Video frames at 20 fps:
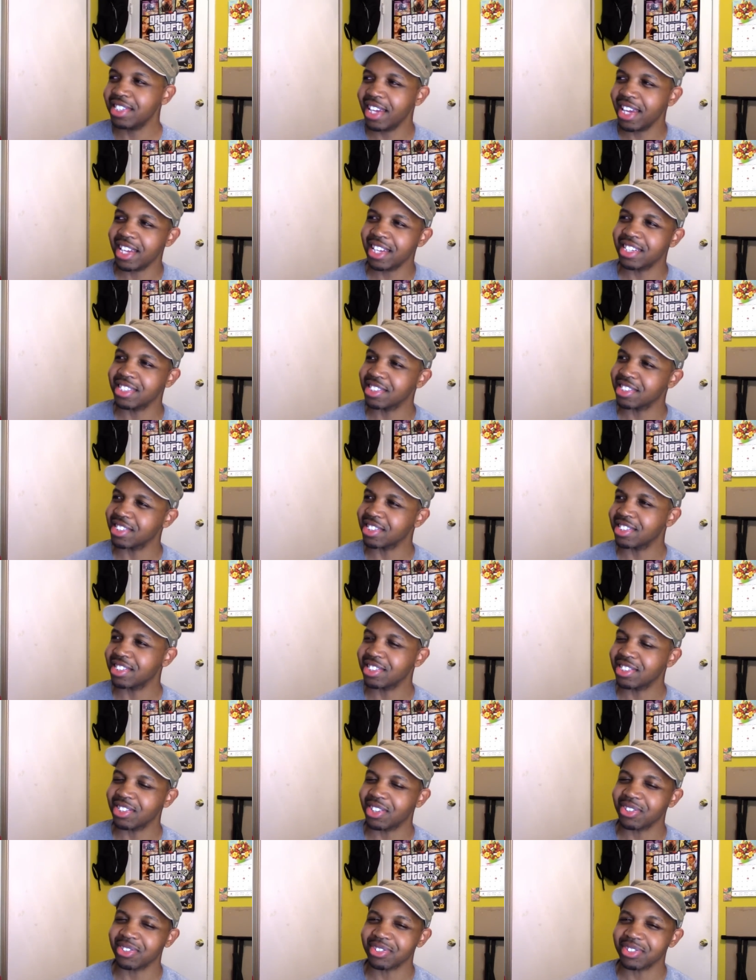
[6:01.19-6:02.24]
that and just, you
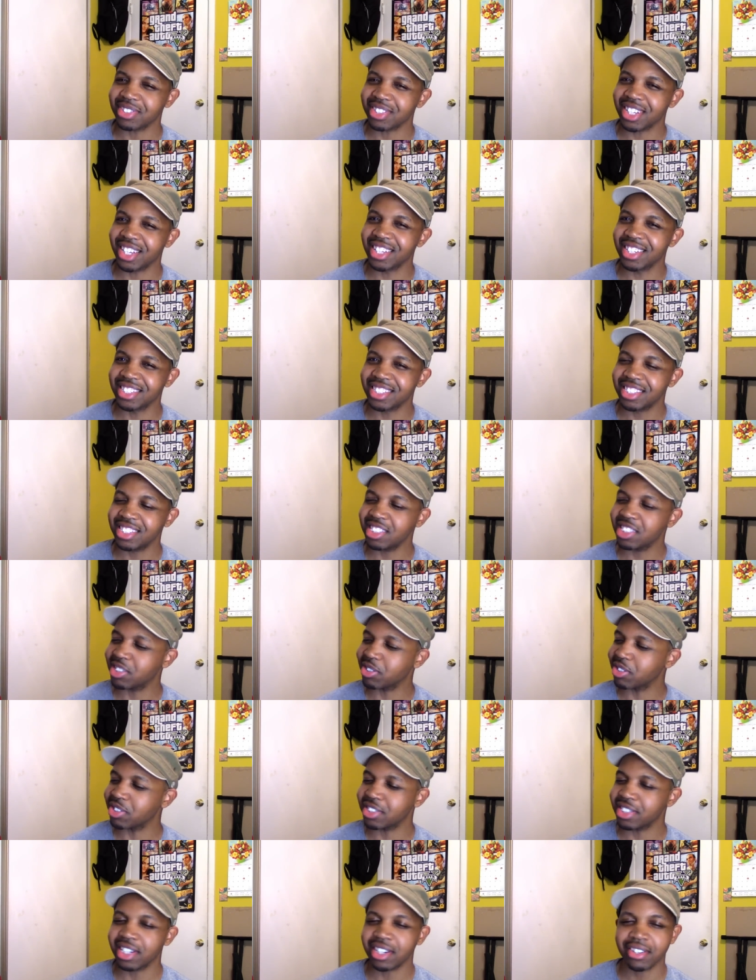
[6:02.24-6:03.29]
know, she's
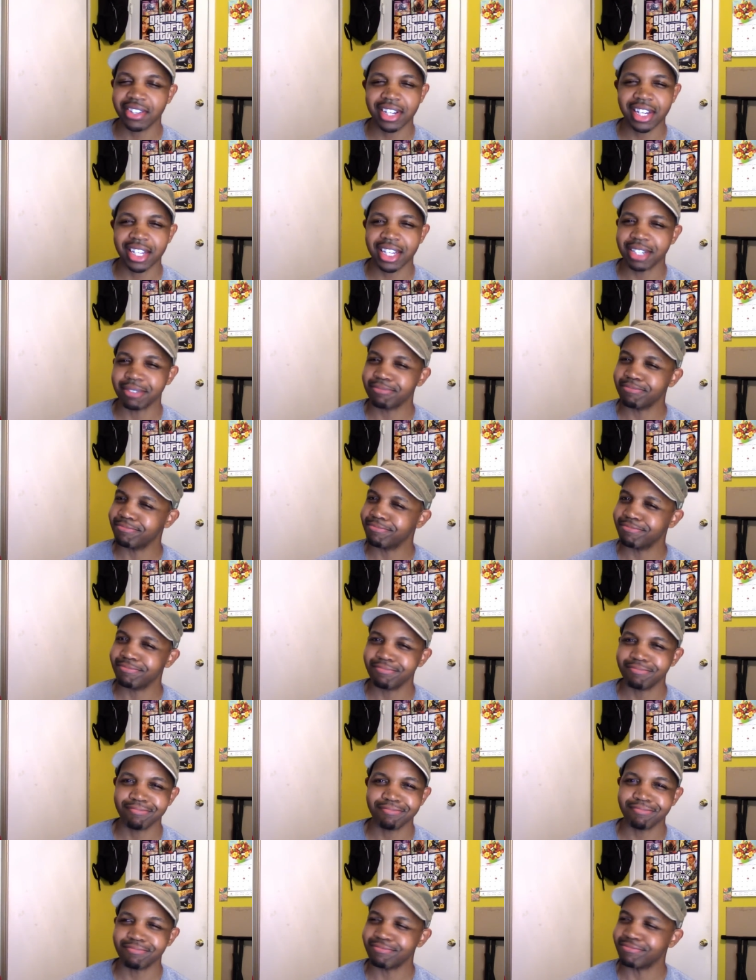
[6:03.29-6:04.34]
gonna shake her head like,
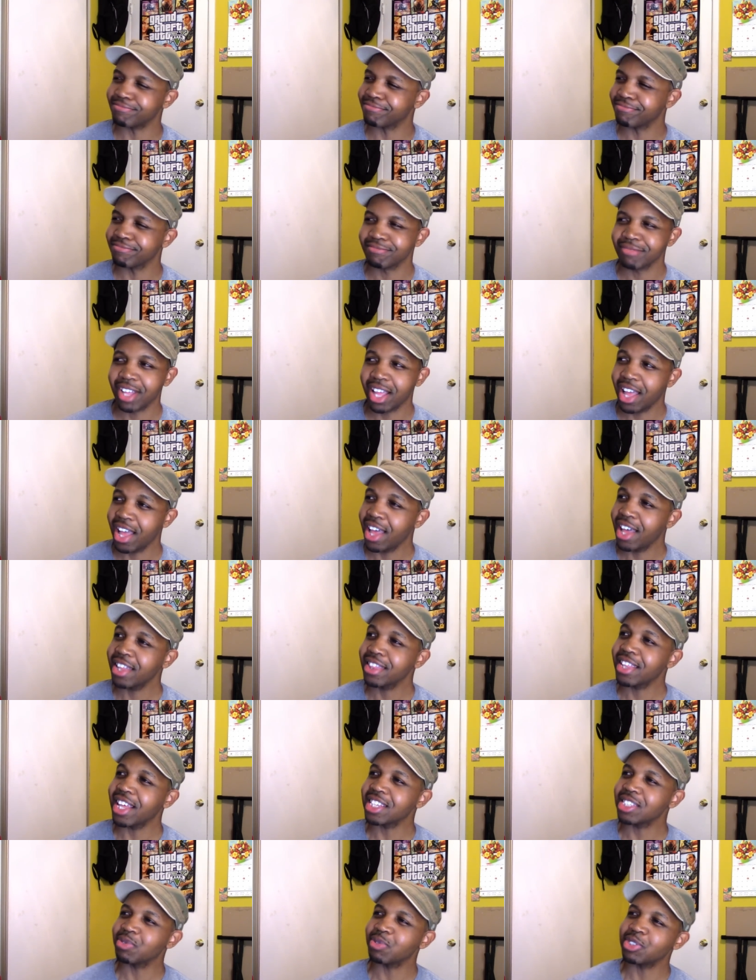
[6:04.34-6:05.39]
mm-mm-mm.
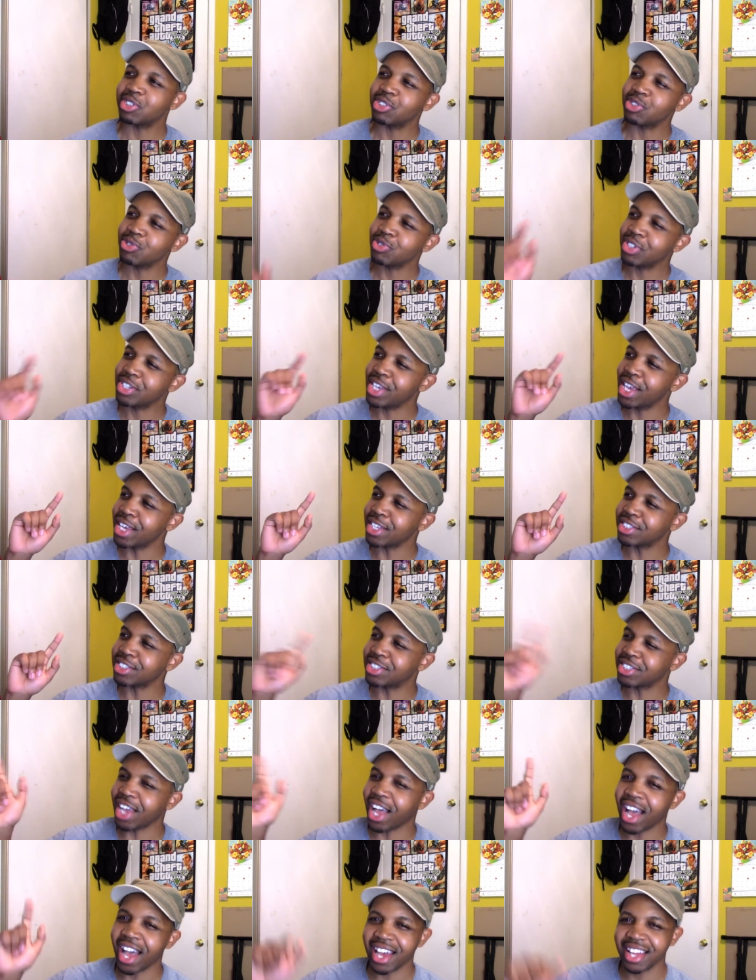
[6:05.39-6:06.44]
That's what you get,
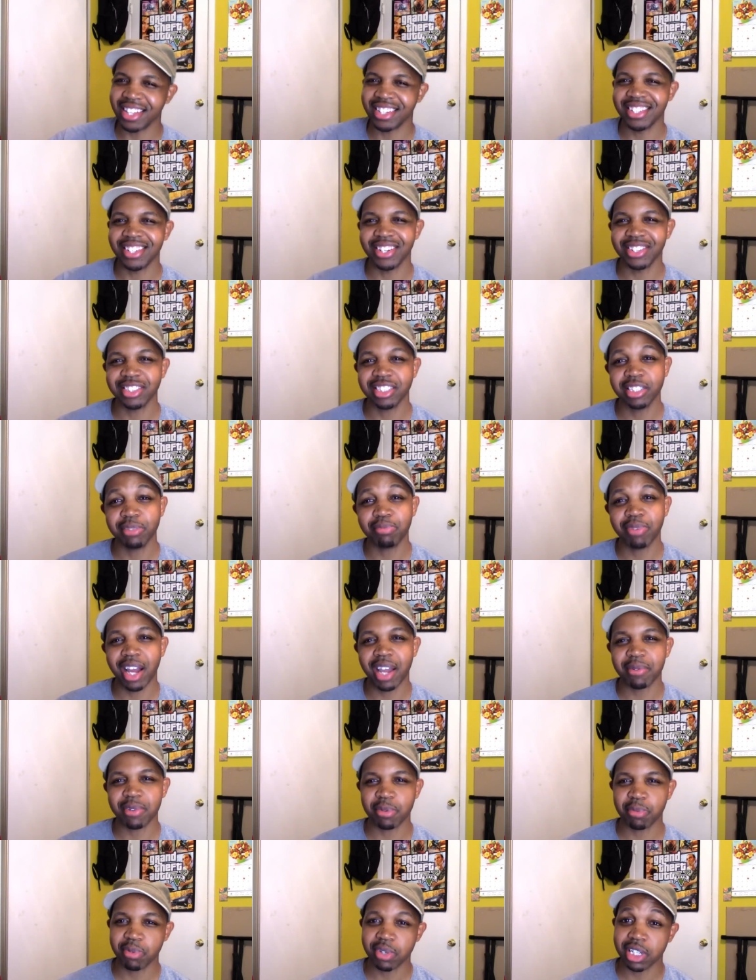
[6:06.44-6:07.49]
John. You know, she'd probably
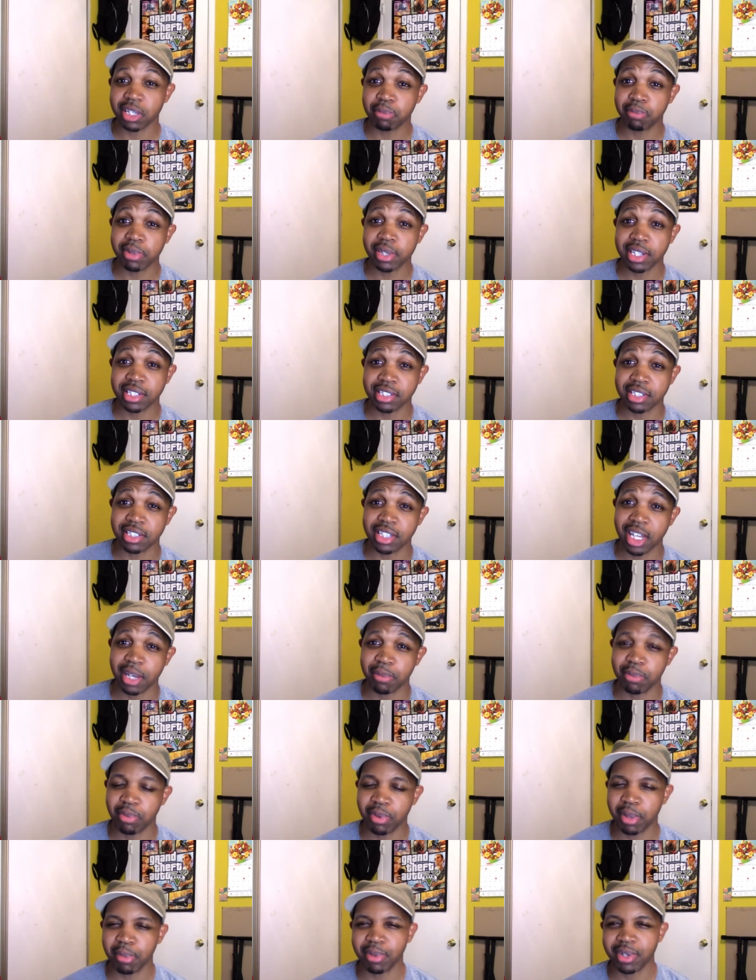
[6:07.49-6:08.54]
be pretty pissed at
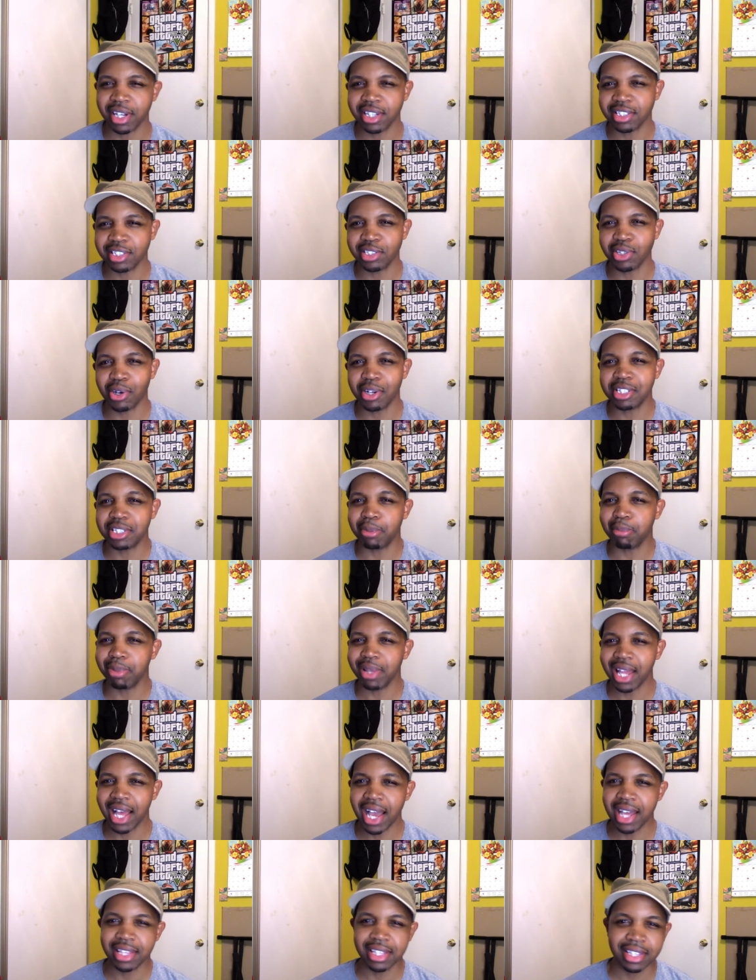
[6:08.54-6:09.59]
that point because, you know, it's
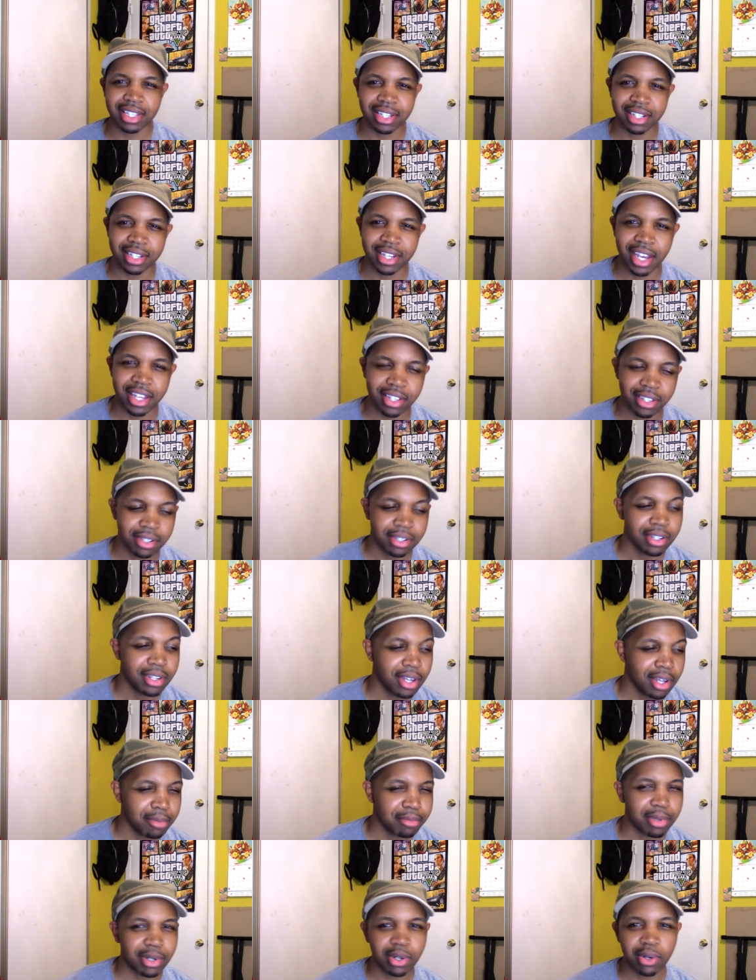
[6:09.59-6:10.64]
implied that they're together,
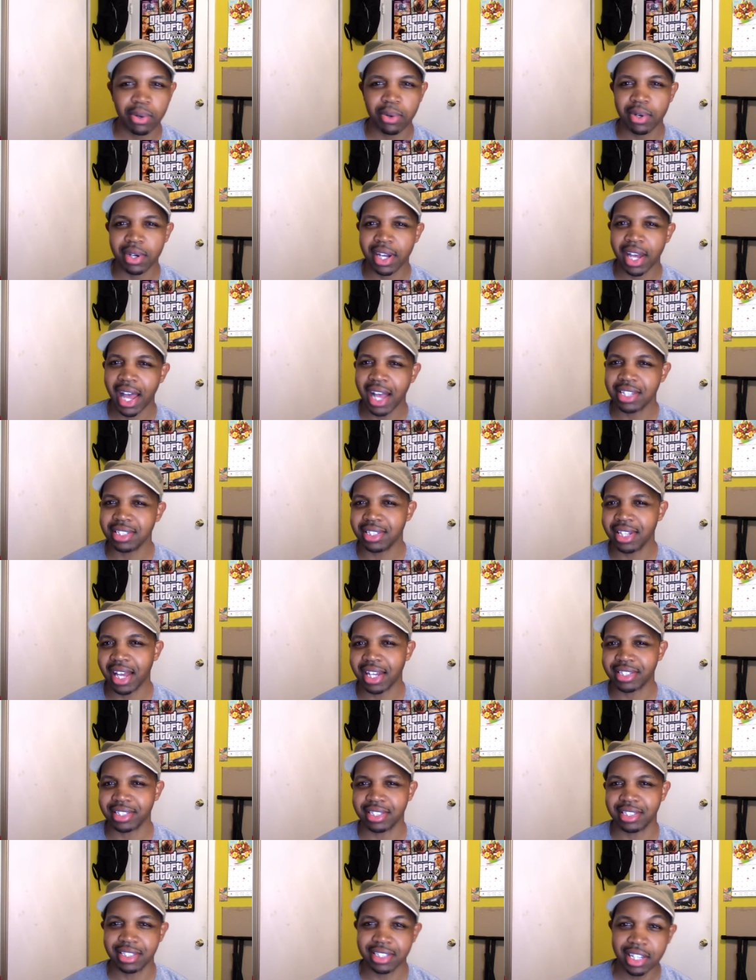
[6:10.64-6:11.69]
but Cora hasn't
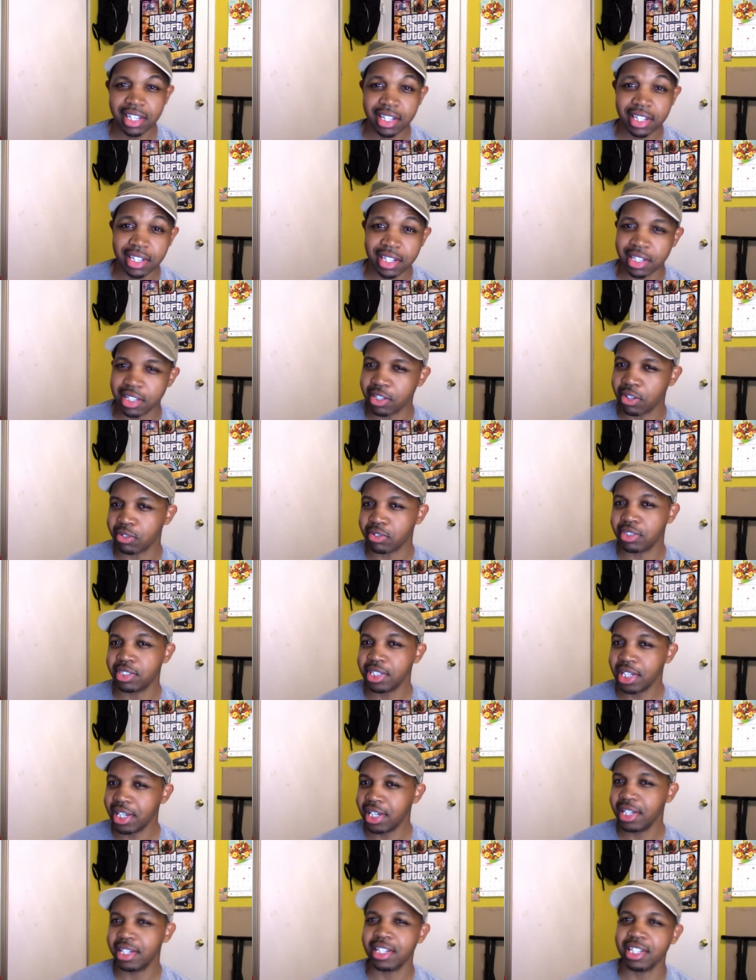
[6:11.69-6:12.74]
actually seen it. And, you know,
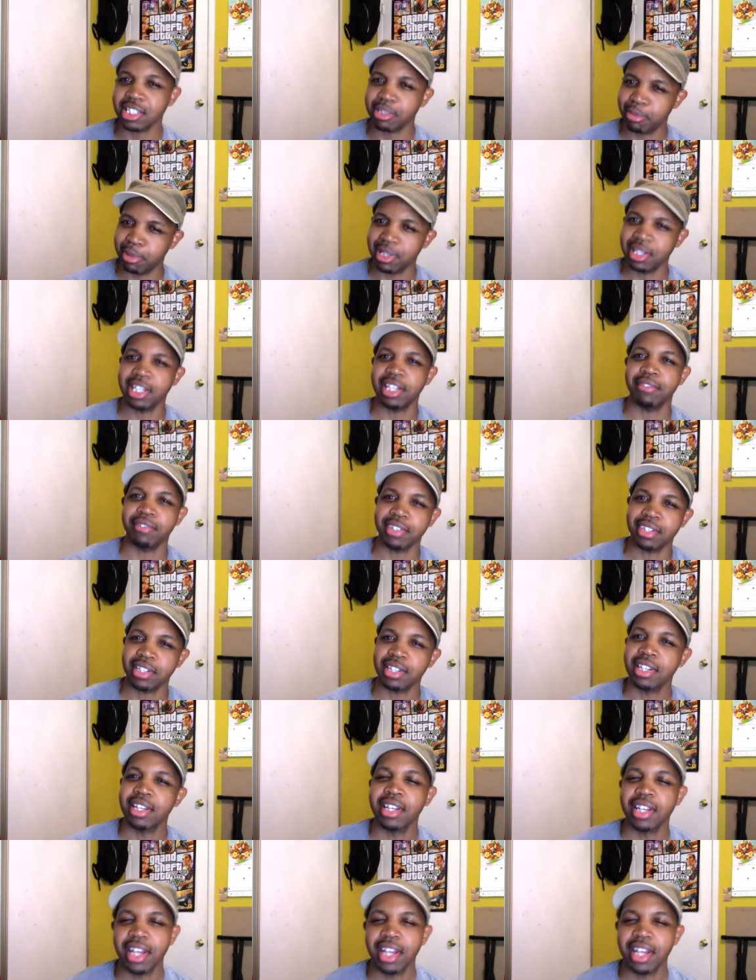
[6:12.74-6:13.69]
seeing is believing.